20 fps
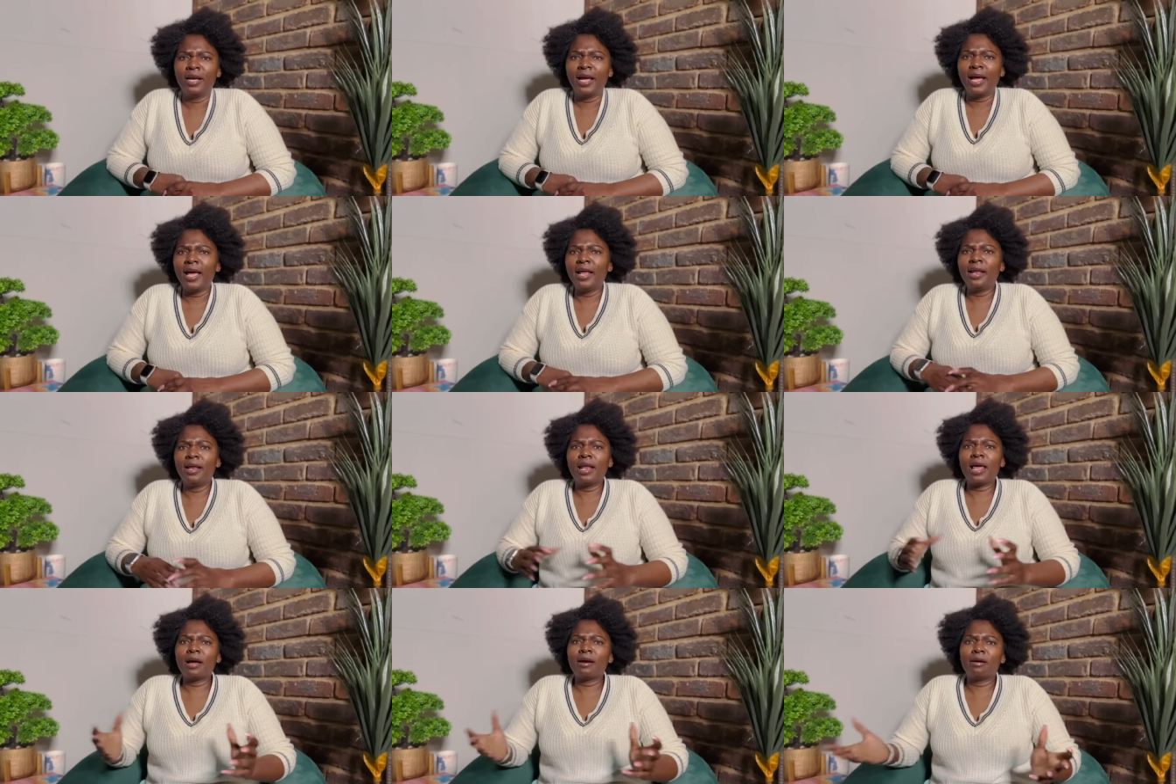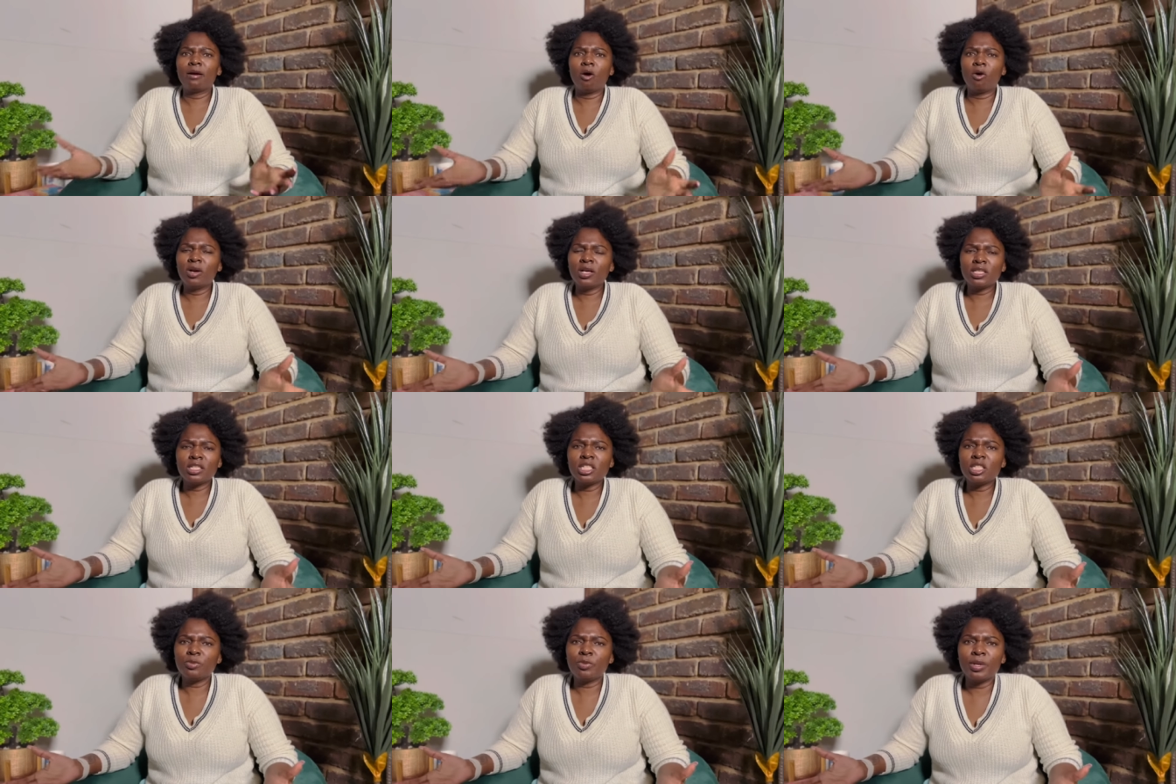And like,
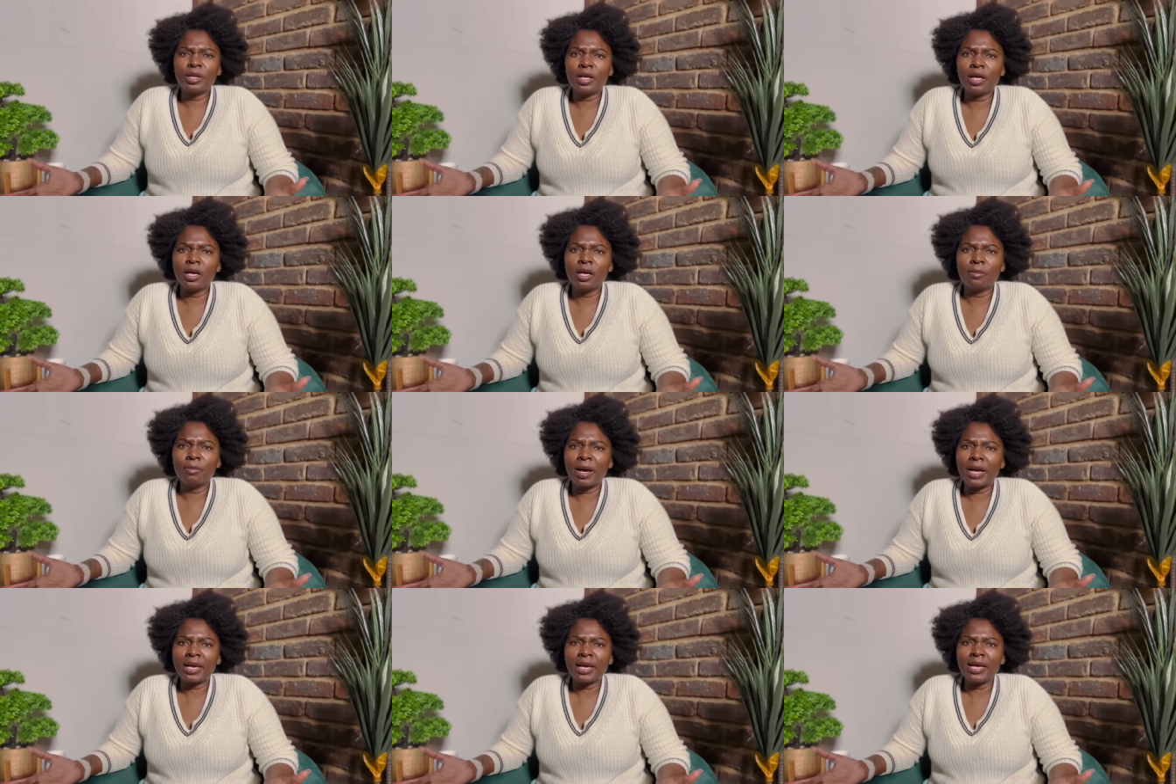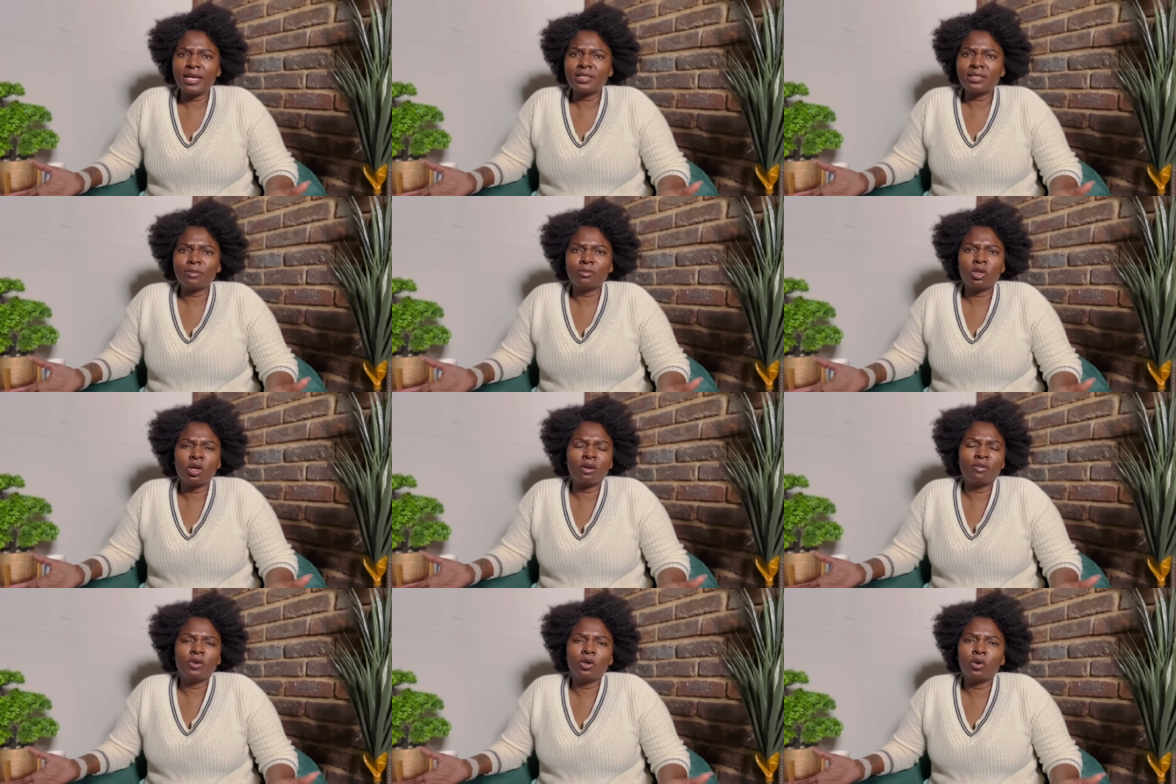honestly speaking, in my case, I'm
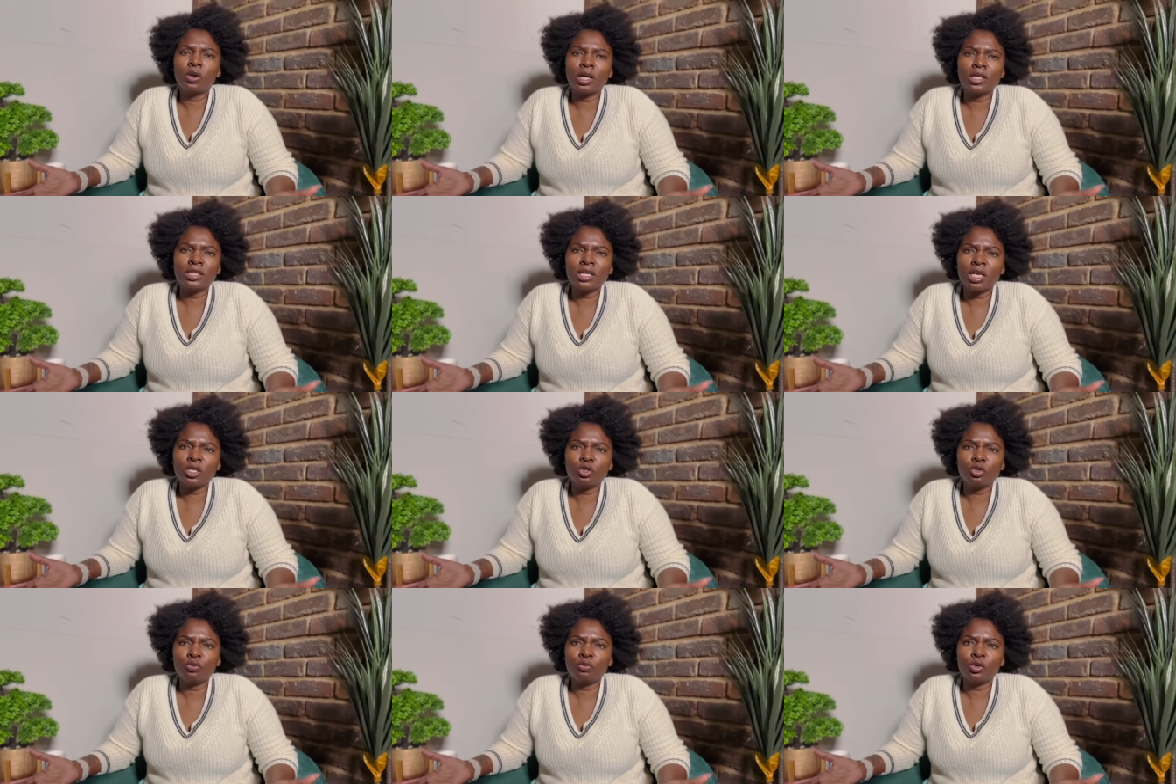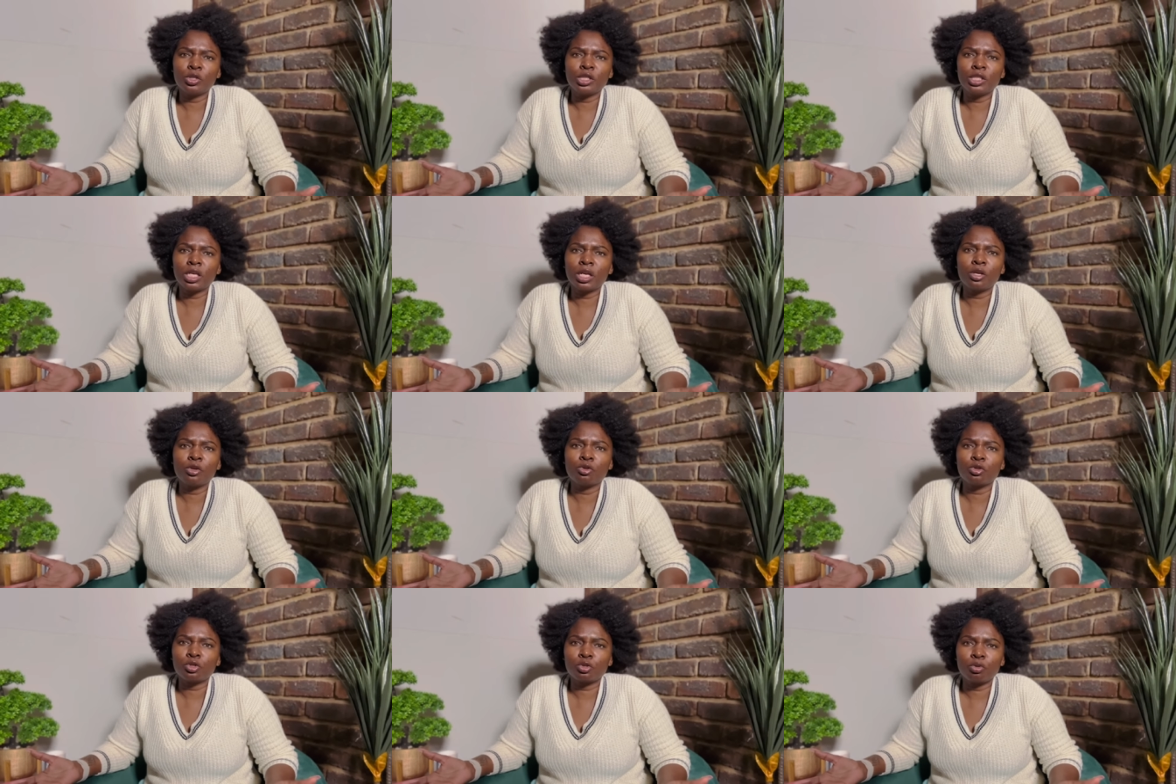not even going to judge you for
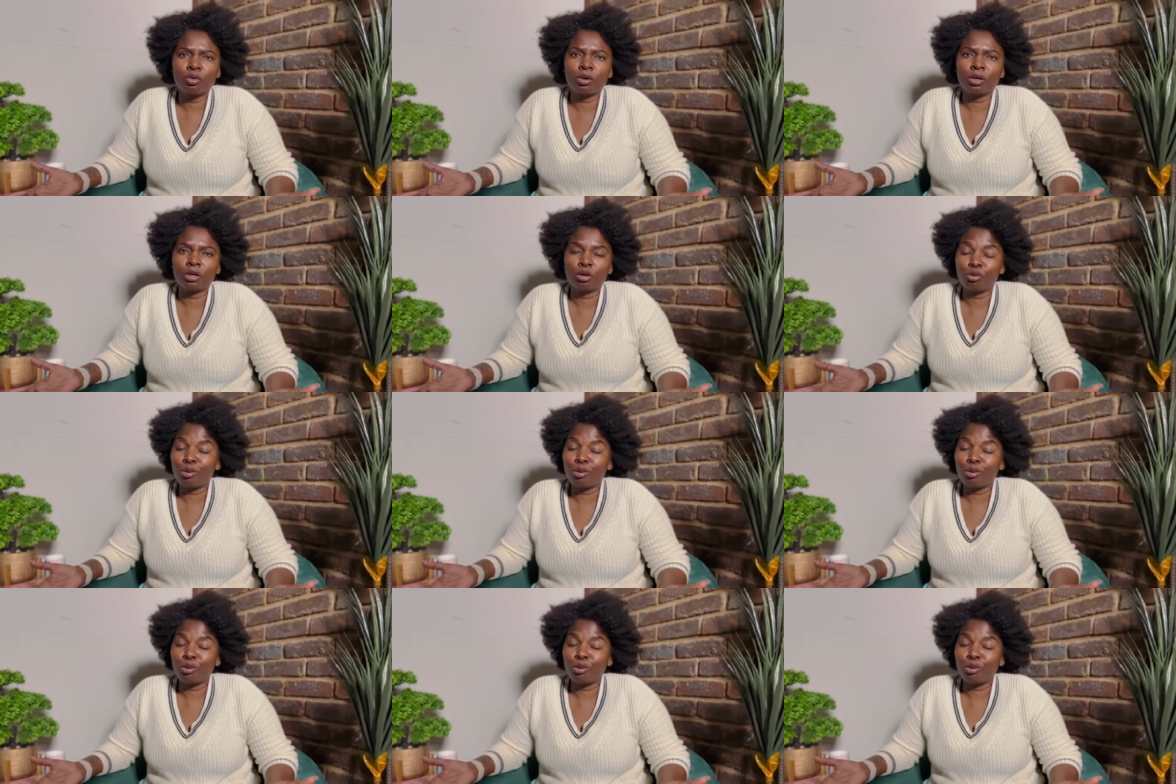sharing your story.